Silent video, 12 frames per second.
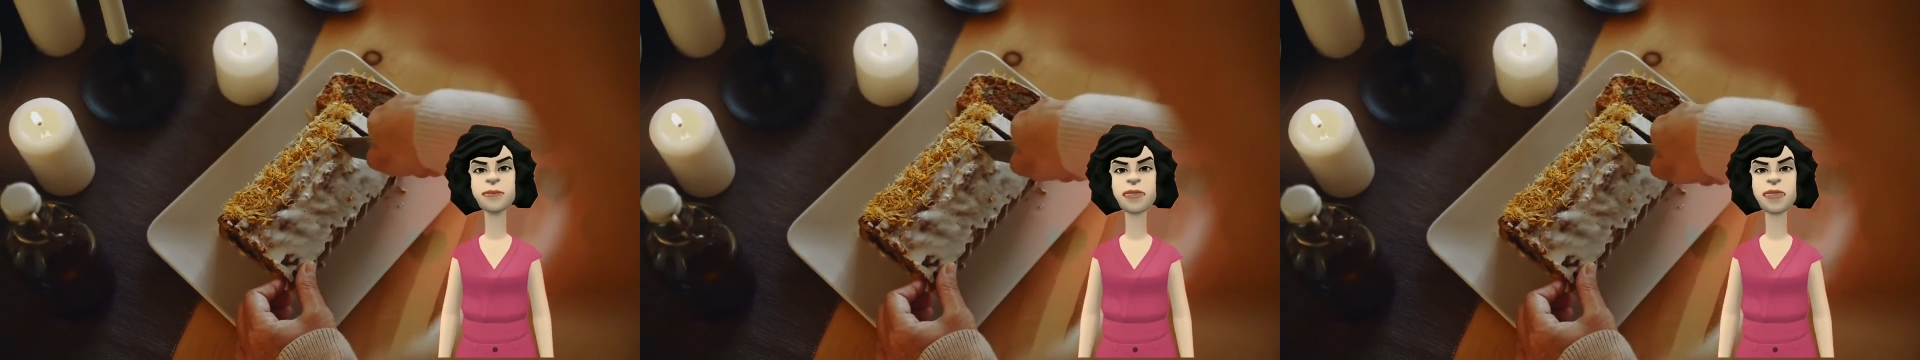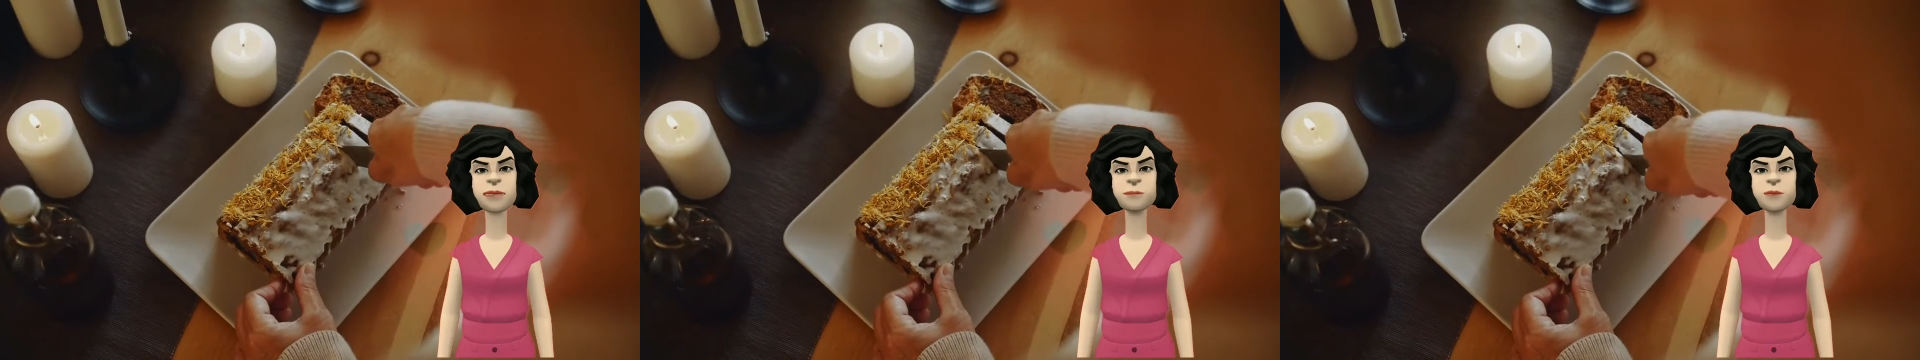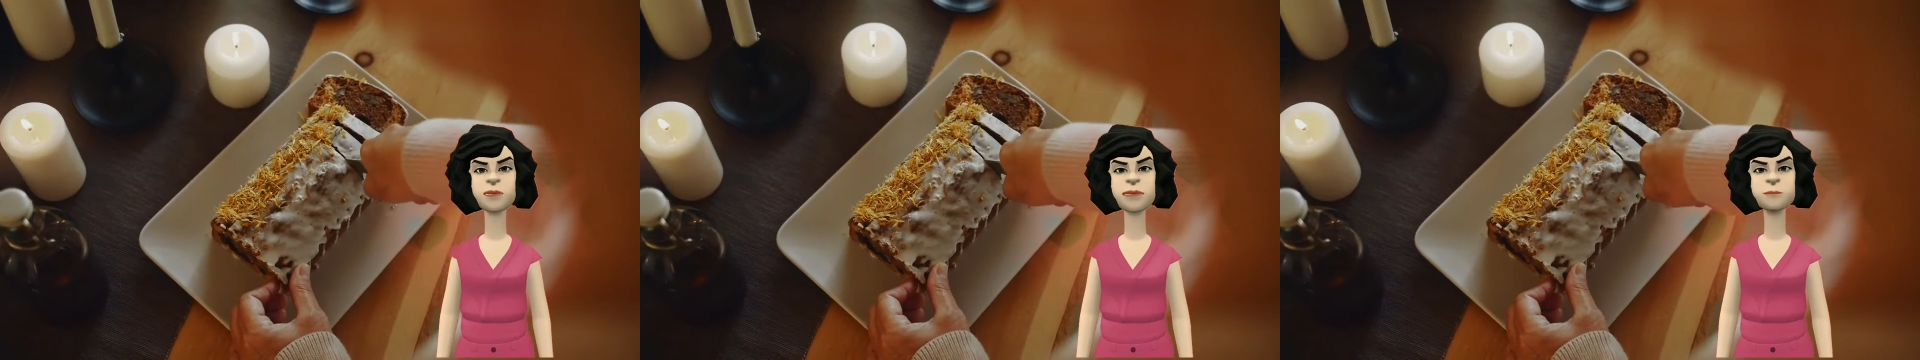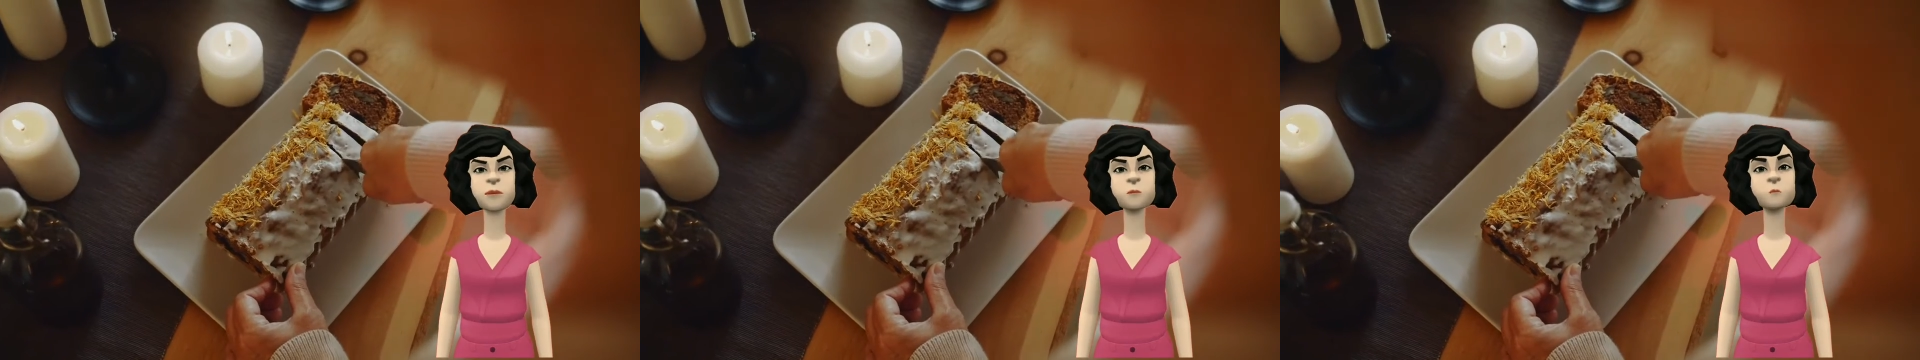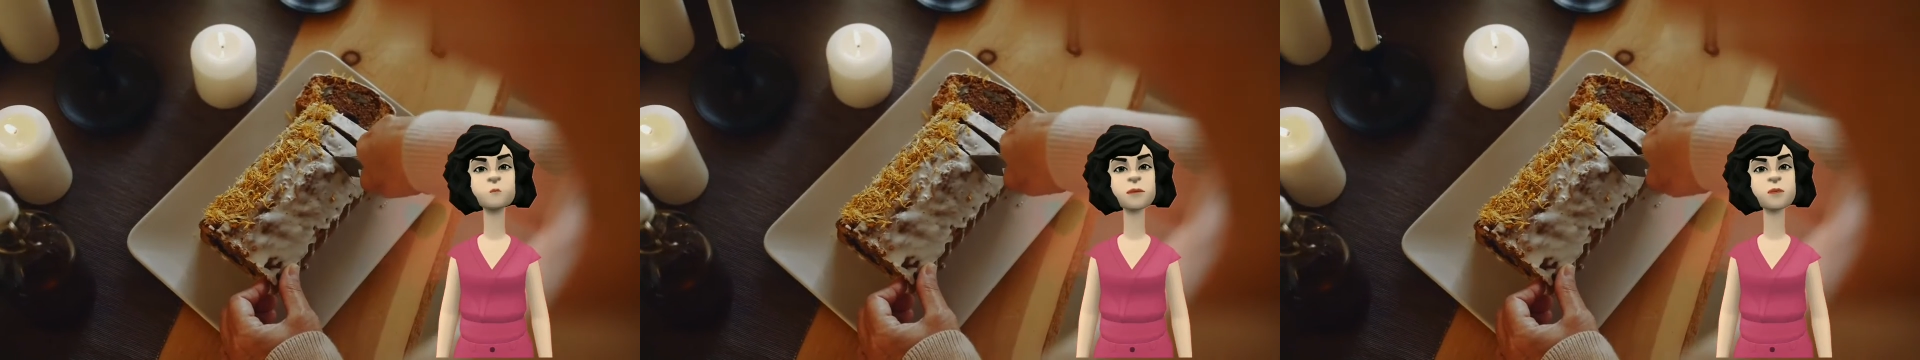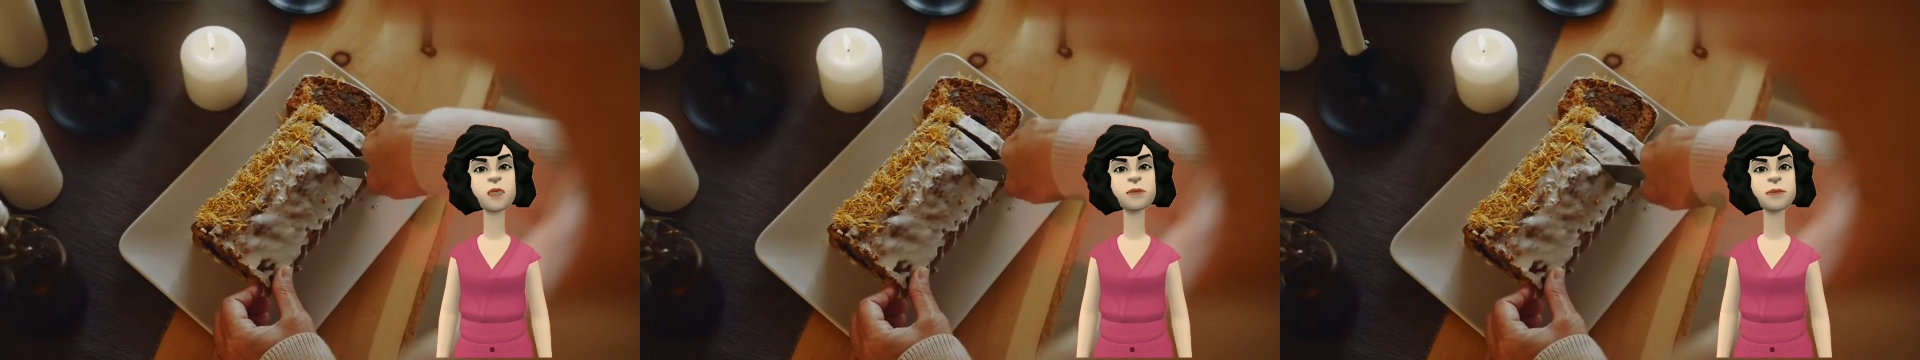Making any big
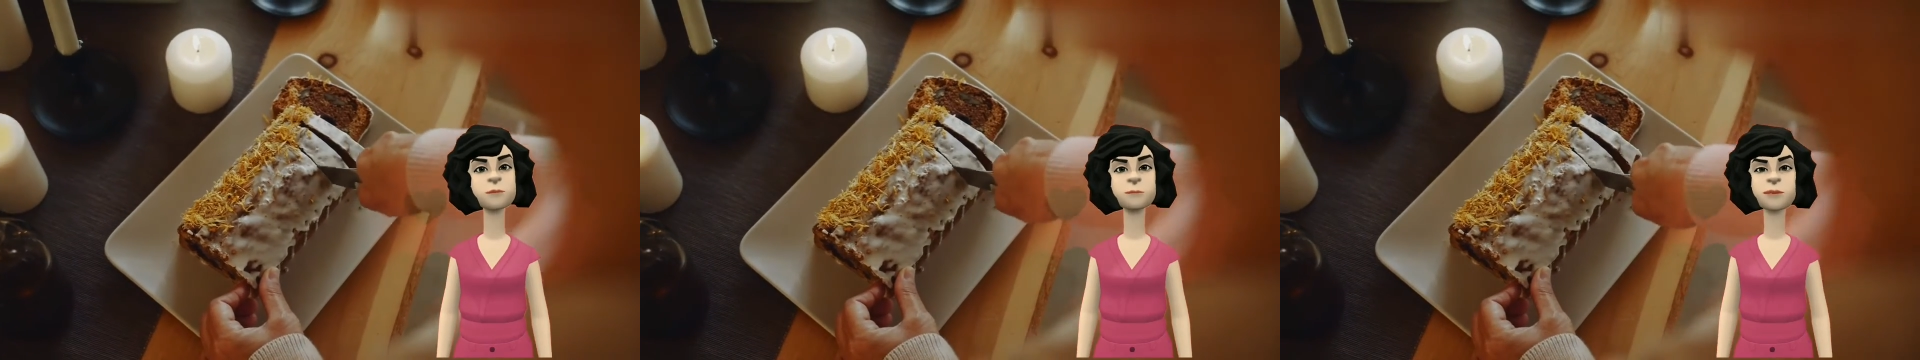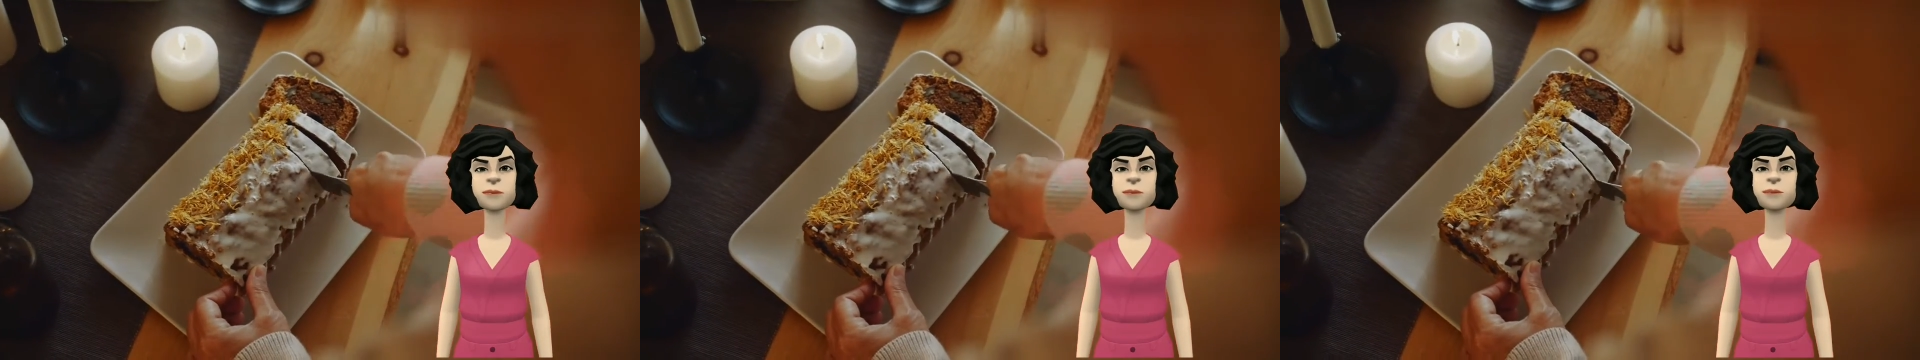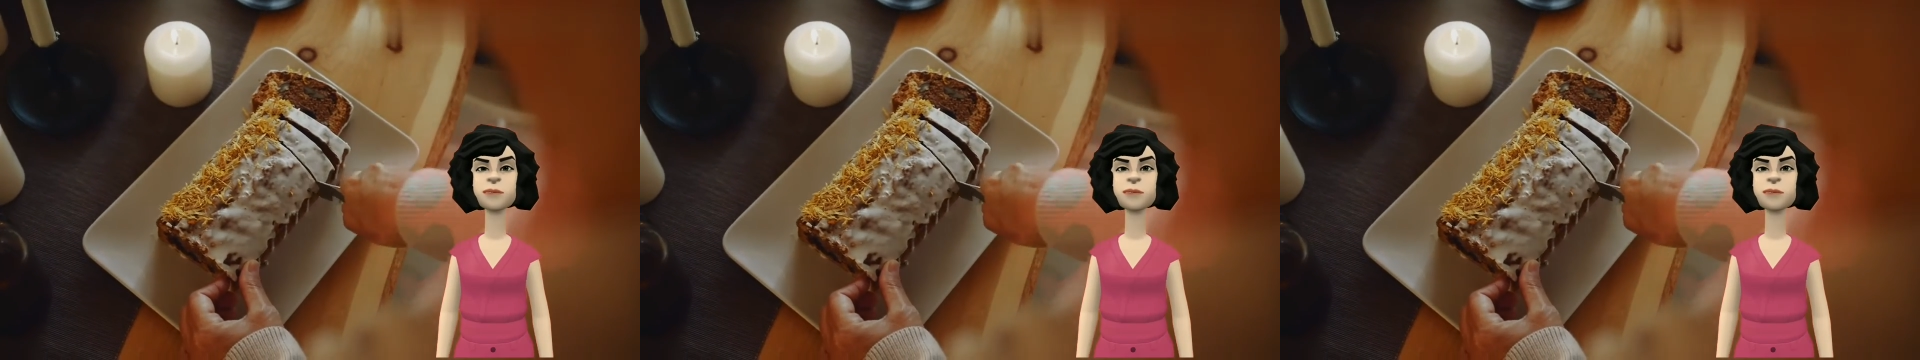lifestyle